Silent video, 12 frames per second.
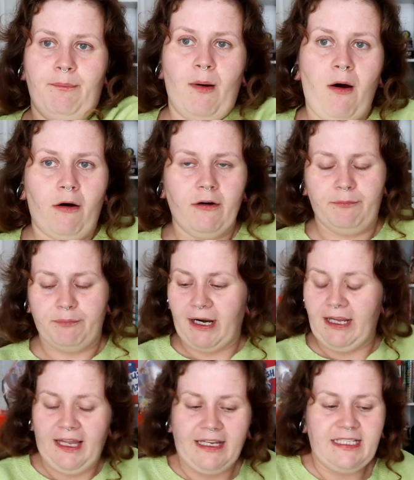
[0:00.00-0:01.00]
bar of
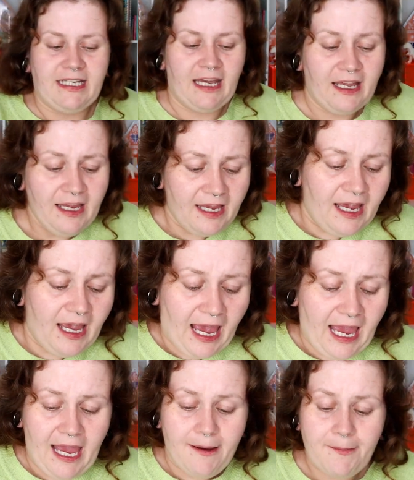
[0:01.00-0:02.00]
bright light here
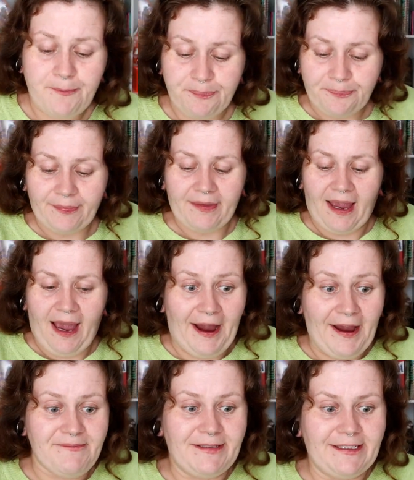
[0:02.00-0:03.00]
um
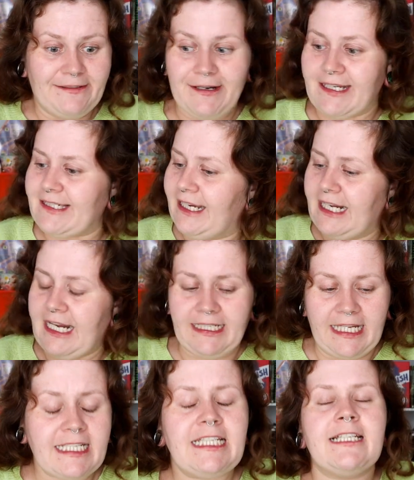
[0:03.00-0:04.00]
i'm so excited
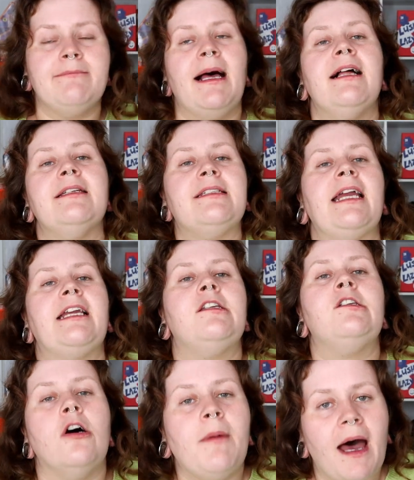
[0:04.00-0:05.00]
this smells like
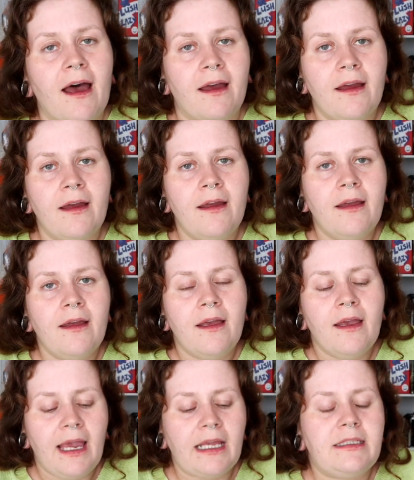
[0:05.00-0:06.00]
summer
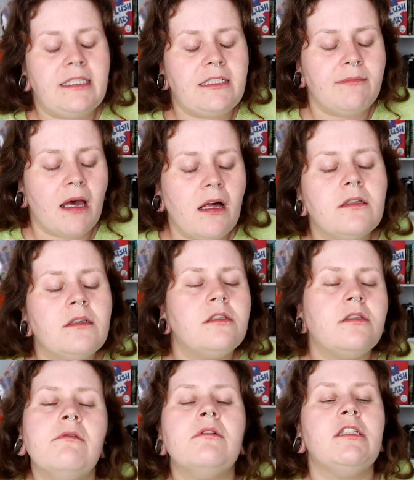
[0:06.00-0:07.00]
it smells
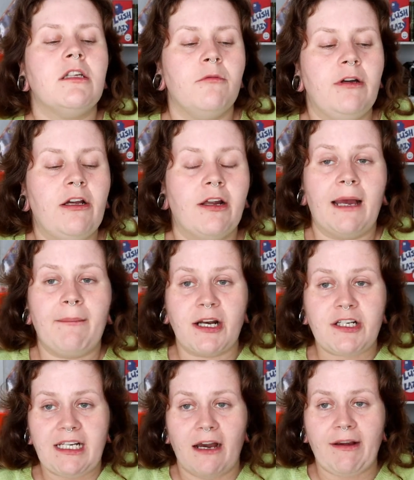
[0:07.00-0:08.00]
so summery good. I'm
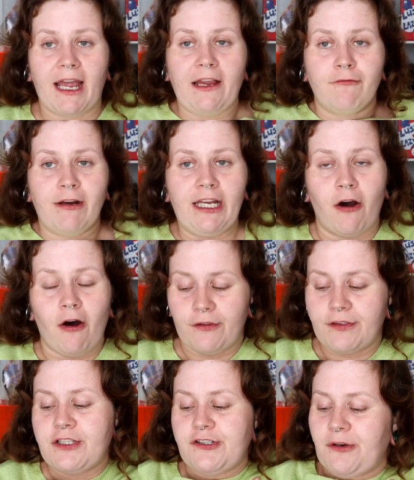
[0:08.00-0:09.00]
actually now getting really hot
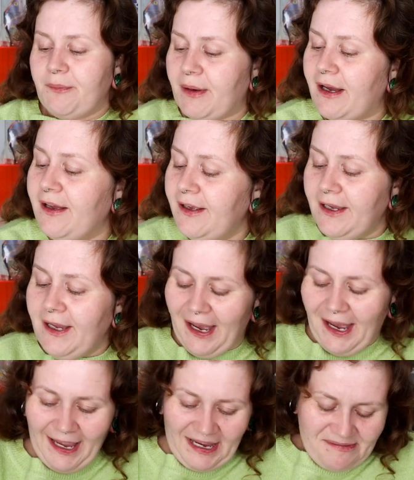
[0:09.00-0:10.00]
on this jumper.
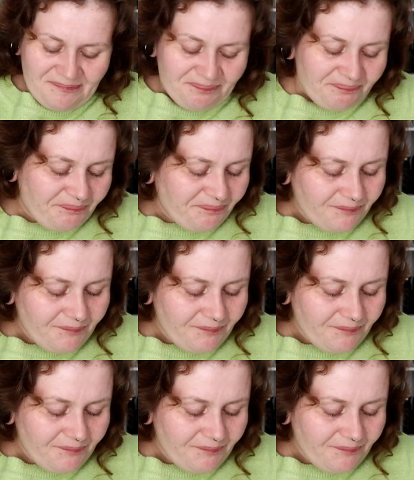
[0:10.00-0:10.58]
Um,